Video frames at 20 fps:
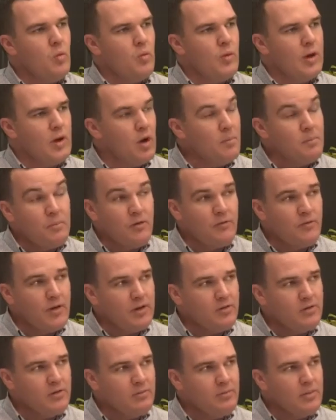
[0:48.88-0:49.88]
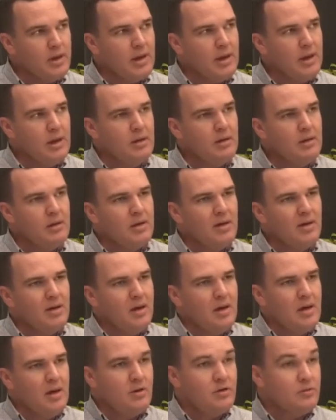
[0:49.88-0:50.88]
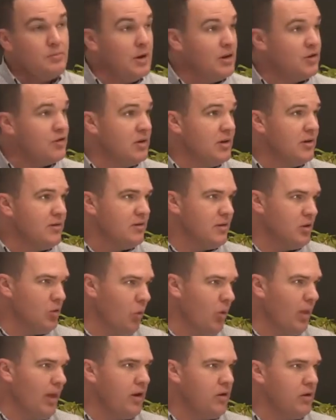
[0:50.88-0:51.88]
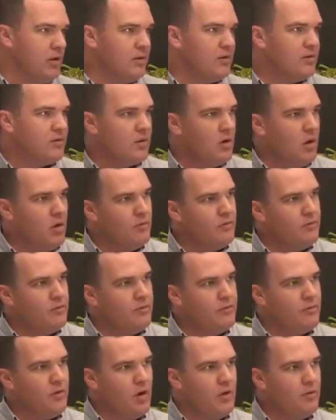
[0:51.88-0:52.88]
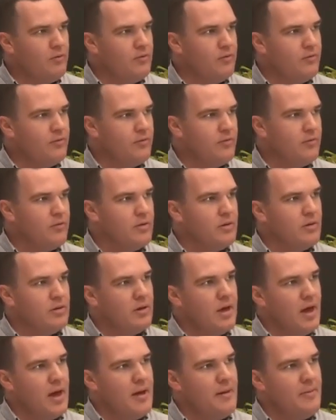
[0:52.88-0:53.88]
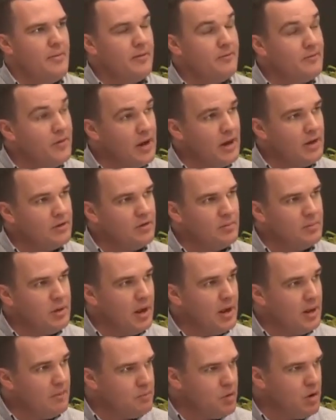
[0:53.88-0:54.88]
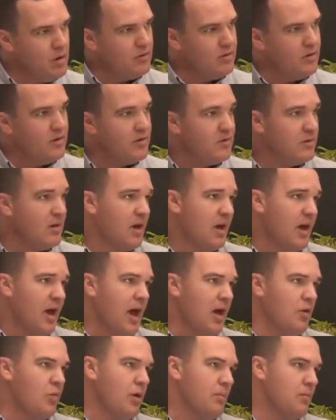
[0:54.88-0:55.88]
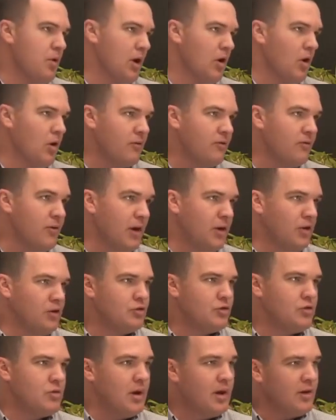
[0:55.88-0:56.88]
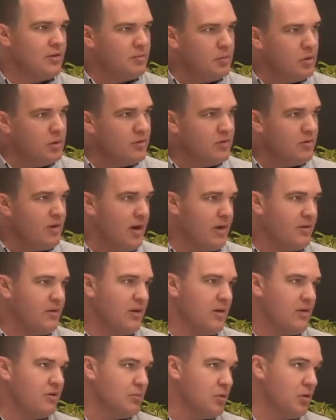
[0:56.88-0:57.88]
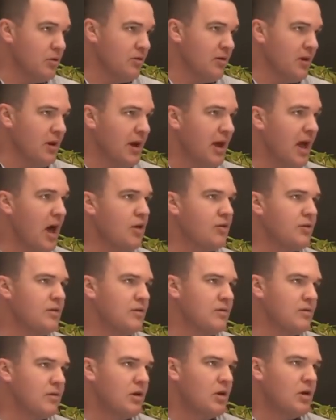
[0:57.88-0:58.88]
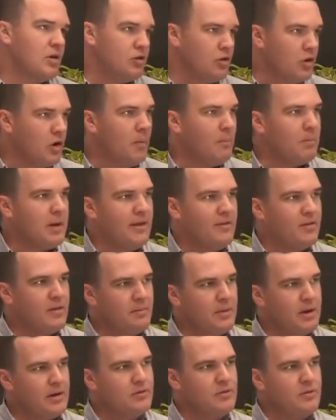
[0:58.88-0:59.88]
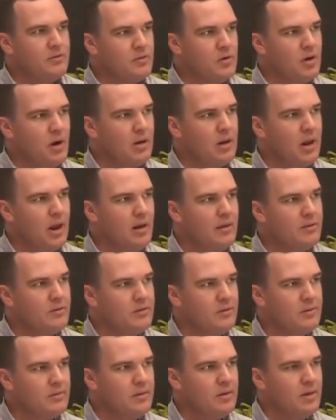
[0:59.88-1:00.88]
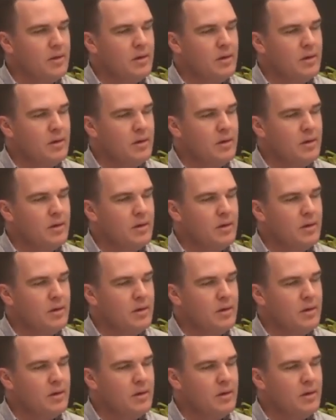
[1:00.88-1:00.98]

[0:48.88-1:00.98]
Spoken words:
we don't profess to be specialists in all areas of the financial planning process, and we bring on fiduciary experts, tax experts and accountants to complete the picture for our clients.